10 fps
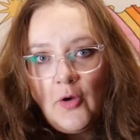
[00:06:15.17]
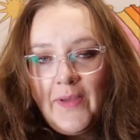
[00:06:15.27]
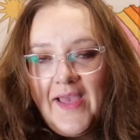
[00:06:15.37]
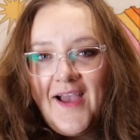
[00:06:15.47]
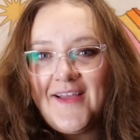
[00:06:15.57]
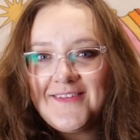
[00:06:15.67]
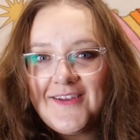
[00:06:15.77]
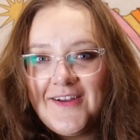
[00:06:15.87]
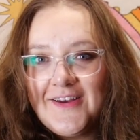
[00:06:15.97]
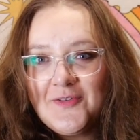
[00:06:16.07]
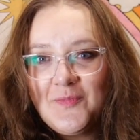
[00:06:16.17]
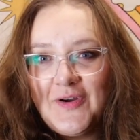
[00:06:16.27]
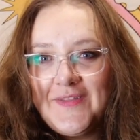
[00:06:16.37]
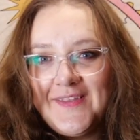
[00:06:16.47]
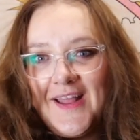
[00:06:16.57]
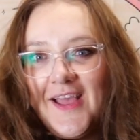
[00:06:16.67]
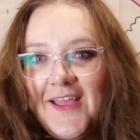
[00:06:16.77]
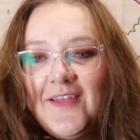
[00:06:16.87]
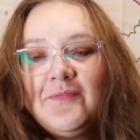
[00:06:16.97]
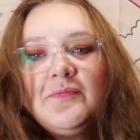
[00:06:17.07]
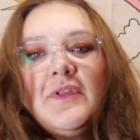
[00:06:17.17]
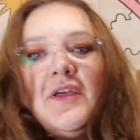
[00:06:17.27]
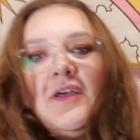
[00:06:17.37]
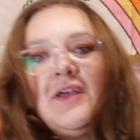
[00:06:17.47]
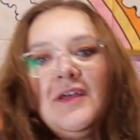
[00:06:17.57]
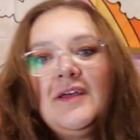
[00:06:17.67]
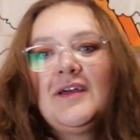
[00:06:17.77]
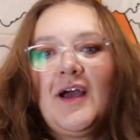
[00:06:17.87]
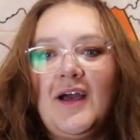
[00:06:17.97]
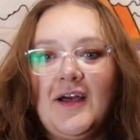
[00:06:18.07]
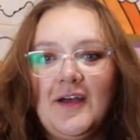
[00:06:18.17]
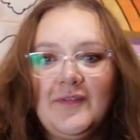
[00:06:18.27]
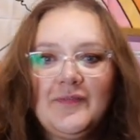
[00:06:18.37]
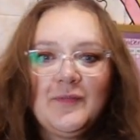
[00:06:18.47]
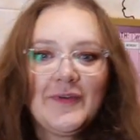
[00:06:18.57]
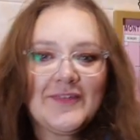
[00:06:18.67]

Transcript: Okay, I decorated more than I was